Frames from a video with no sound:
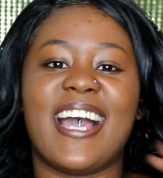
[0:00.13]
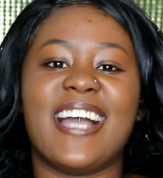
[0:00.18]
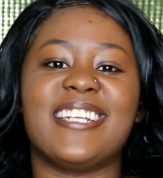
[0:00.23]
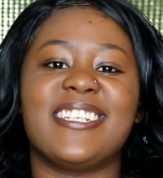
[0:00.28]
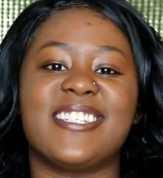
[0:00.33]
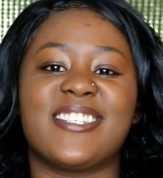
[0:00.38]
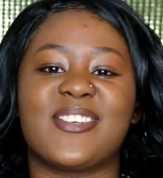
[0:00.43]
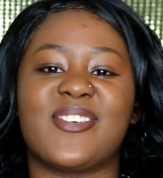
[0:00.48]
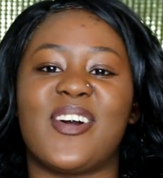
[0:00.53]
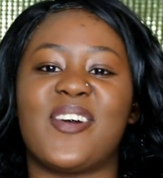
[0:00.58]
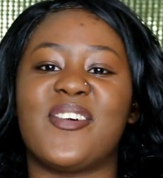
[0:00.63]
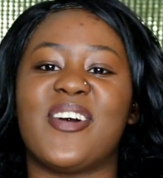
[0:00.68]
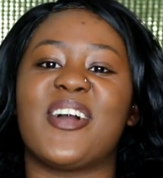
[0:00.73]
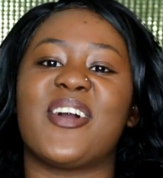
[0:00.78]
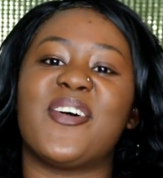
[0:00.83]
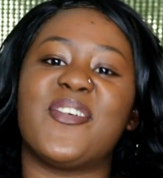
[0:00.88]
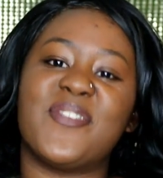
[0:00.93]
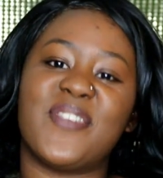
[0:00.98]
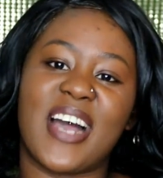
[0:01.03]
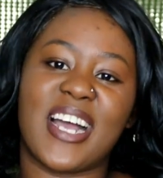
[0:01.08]
G squad,
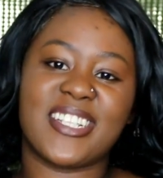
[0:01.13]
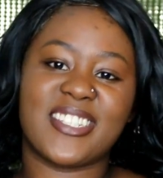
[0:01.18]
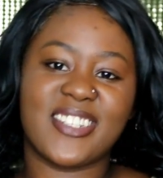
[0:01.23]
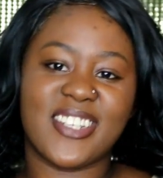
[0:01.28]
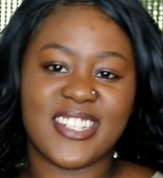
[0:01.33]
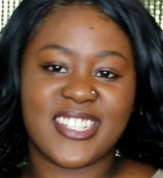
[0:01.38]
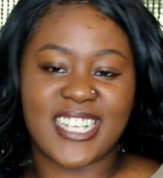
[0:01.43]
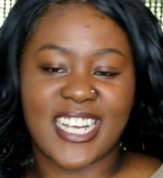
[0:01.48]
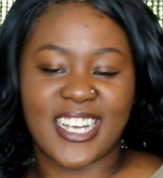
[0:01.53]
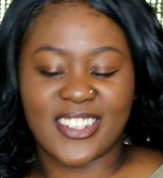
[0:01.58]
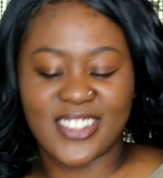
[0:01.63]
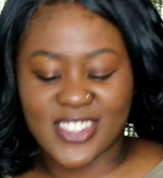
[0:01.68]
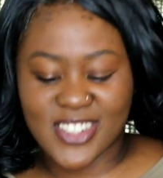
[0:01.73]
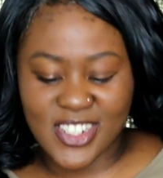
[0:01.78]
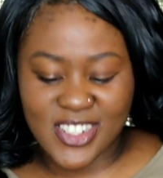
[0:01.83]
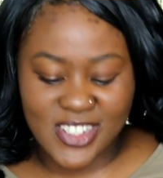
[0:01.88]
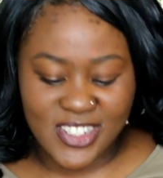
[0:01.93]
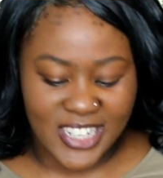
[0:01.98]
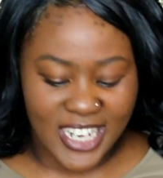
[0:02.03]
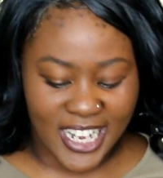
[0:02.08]
welcome back to the channel. So
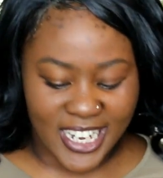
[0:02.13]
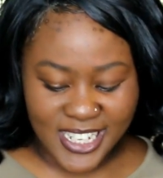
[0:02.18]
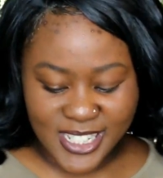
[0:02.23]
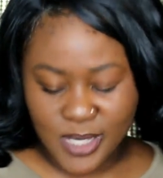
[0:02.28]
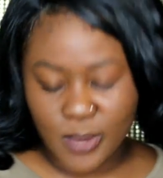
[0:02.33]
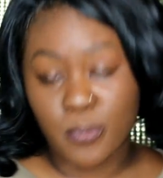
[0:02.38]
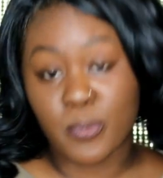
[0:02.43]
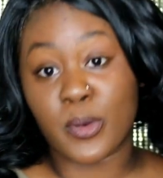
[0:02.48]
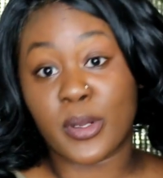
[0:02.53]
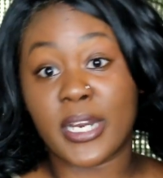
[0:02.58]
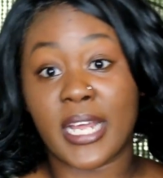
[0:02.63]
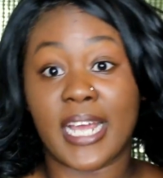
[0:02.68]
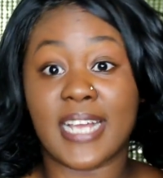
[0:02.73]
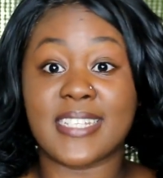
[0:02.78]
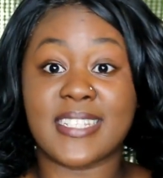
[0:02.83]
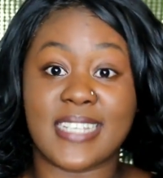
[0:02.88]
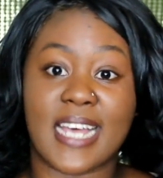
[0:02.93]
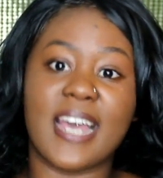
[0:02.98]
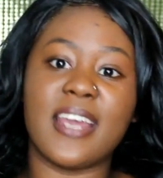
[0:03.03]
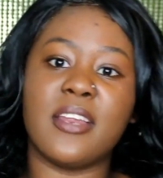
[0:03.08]
today is a pretty
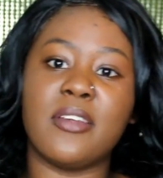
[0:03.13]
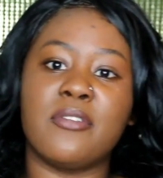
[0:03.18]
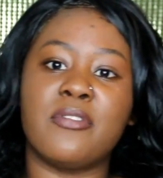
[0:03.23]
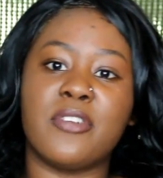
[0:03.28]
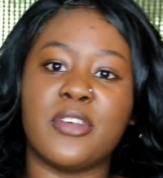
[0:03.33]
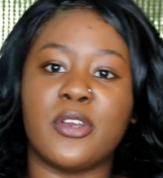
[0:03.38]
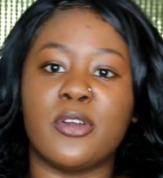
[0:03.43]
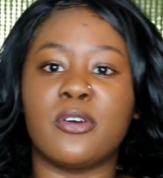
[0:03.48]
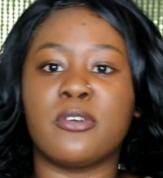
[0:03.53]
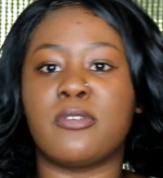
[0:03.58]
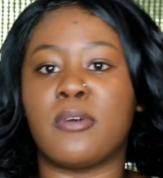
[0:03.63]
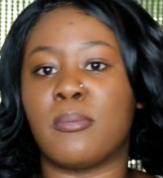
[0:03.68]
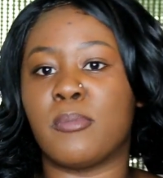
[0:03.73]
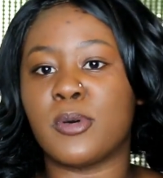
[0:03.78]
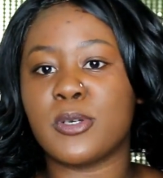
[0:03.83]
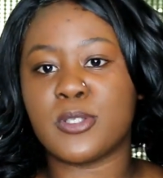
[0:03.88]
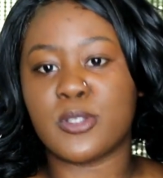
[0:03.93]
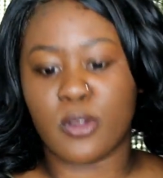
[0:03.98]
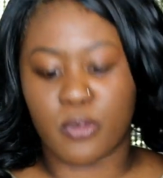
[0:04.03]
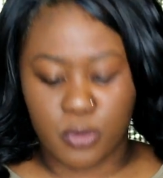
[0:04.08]
exciting video for
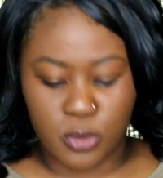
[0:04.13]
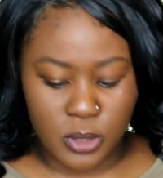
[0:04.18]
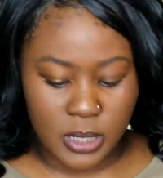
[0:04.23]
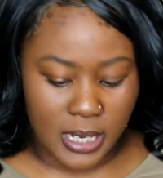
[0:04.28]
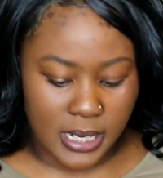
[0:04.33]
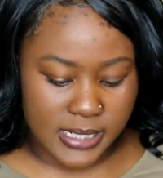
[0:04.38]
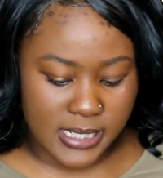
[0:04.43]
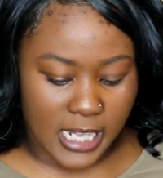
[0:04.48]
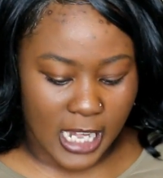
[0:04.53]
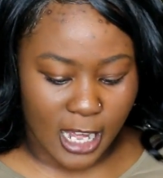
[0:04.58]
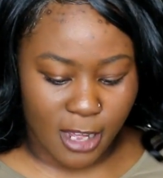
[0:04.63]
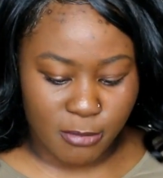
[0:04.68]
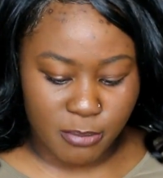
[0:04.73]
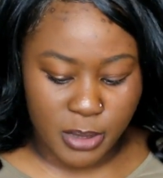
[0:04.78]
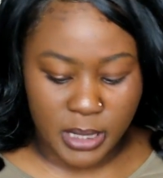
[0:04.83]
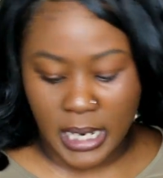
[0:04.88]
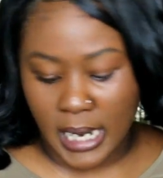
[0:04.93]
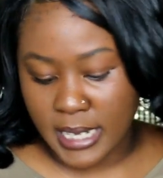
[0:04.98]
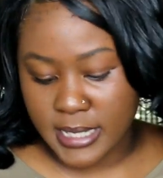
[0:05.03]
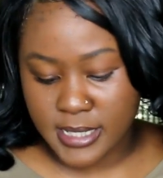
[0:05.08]
most of you guys that have
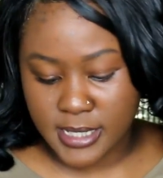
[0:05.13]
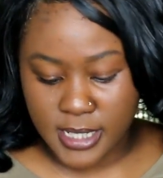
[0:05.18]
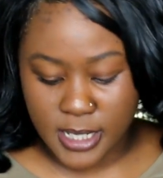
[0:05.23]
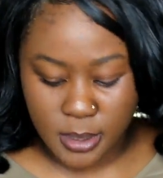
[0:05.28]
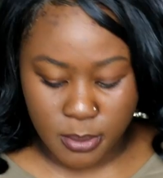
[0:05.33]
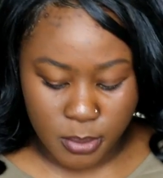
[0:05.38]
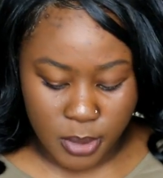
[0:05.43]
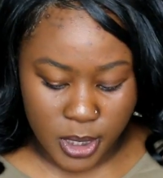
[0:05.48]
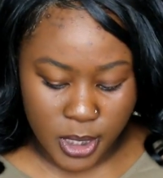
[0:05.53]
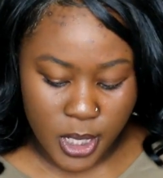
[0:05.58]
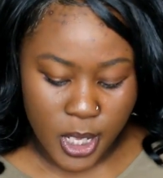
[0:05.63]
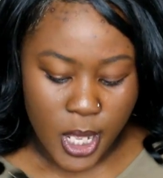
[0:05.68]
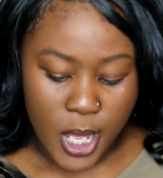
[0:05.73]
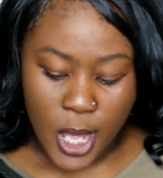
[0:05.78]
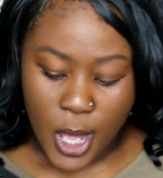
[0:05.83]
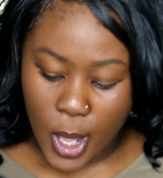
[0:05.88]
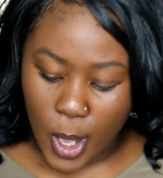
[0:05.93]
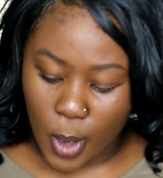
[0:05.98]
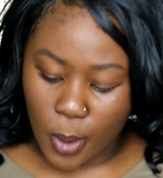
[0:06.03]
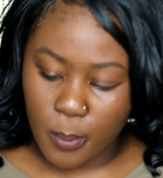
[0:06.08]
been asking me
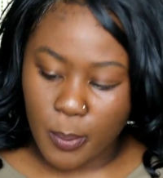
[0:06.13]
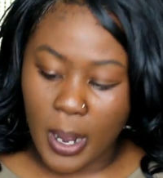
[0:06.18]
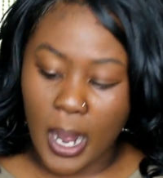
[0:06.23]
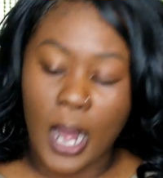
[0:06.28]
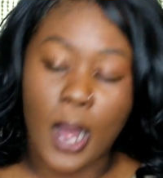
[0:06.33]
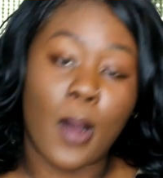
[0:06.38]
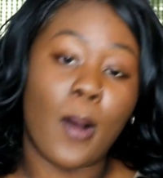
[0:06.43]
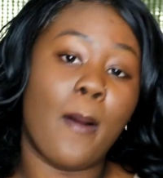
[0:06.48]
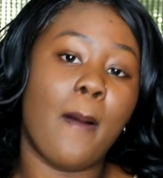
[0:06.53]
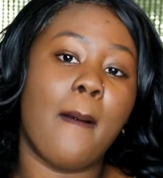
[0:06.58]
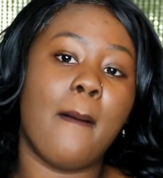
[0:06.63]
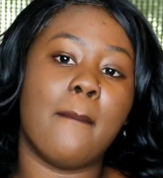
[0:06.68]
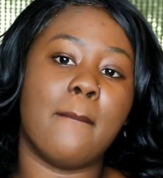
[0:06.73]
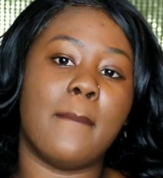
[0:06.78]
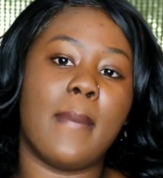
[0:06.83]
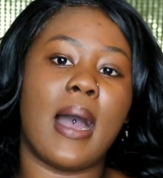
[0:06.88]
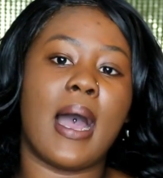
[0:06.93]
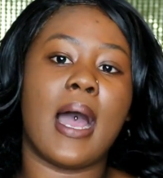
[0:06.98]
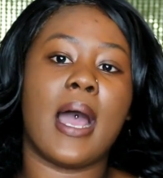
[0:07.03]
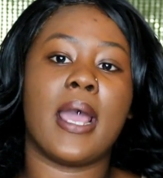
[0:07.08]
about
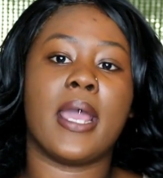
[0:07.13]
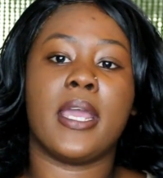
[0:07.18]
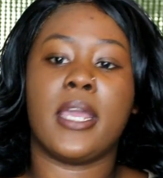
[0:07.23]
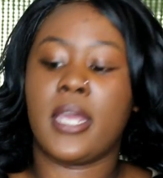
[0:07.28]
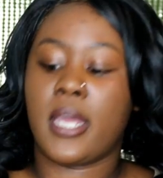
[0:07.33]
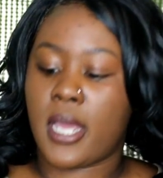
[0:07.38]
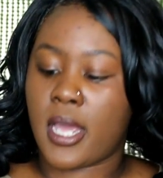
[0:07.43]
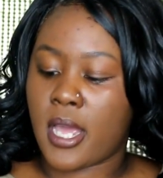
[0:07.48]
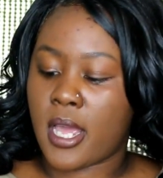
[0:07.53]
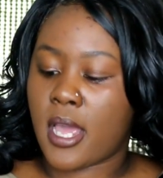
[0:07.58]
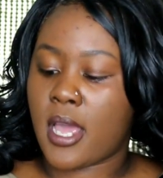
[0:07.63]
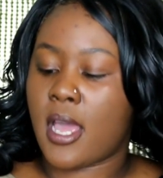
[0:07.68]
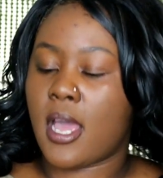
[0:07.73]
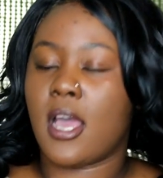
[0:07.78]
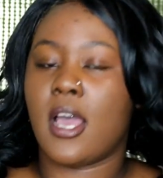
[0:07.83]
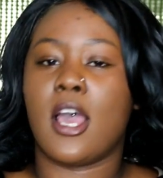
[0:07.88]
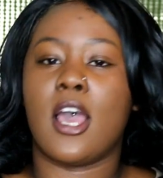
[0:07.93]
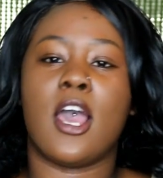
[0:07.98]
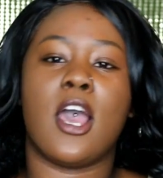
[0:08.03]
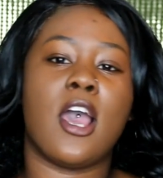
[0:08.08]
my
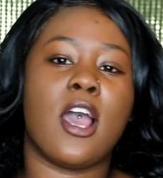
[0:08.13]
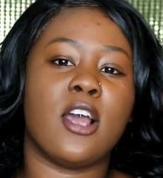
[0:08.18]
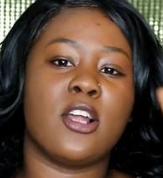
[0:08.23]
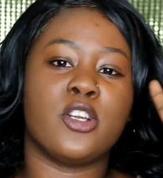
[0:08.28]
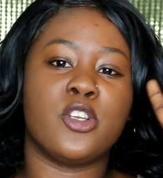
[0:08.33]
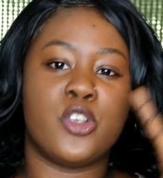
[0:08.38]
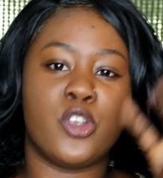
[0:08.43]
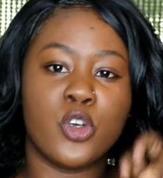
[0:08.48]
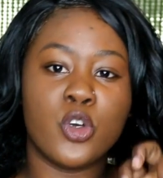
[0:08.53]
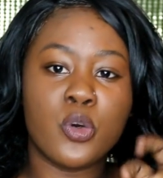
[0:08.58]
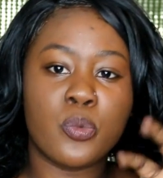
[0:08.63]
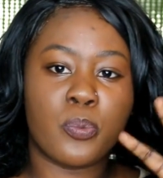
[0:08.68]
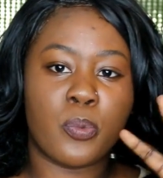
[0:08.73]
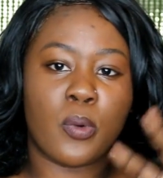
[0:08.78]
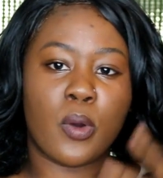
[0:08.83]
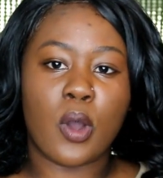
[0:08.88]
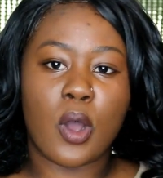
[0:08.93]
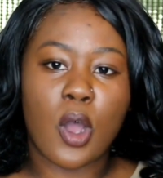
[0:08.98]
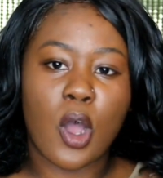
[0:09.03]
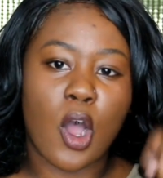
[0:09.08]
dupe
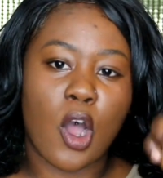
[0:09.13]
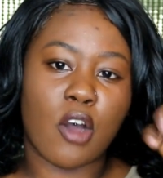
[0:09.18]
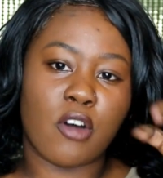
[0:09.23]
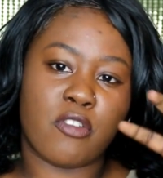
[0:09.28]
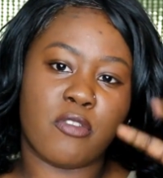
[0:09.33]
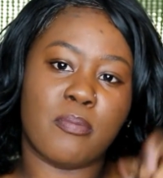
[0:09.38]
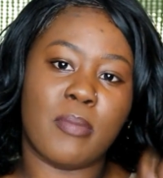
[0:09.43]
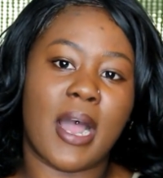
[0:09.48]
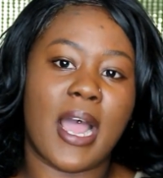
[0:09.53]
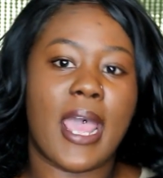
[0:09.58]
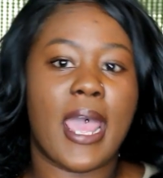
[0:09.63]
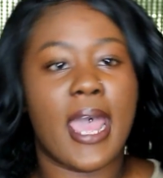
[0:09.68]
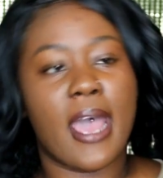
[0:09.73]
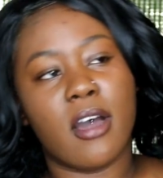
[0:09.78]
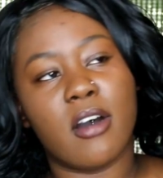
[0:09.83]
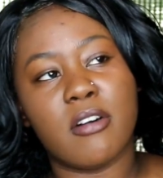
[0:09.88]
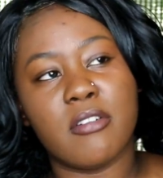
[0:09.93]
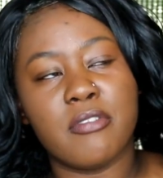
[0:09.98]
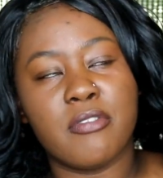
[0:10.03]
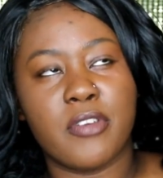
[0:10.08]
of my
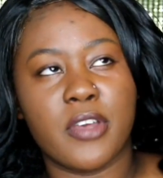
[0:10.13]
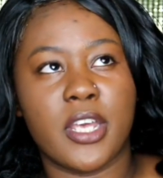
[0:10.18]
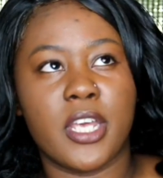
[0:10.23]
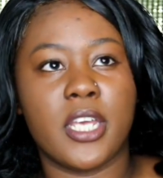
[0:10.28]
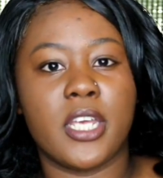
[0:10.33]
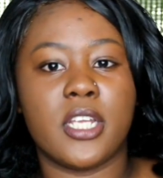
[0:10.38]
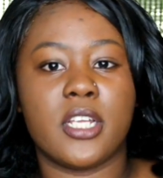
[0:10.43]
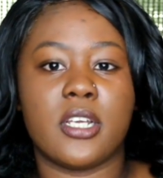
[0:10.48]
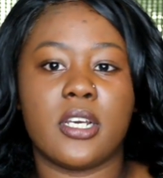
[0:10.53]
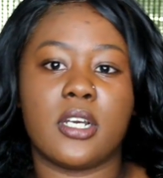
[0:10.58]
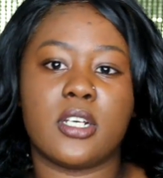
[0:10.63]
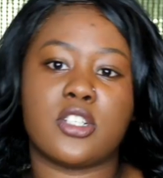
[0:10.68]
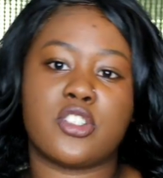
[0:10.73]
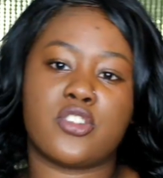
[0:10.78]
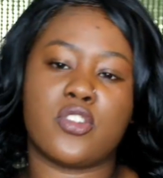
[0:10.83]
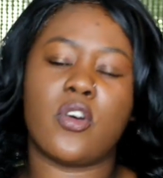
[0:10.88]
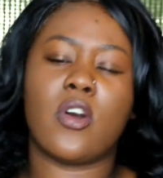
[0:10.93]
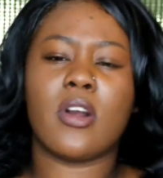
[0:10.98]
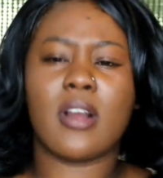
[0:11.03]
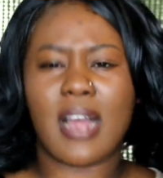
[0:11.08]
L V
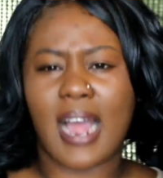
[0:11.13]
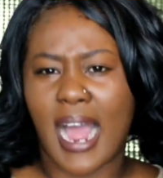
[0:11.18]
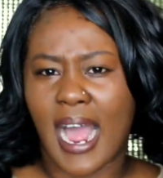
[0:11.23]
trunk.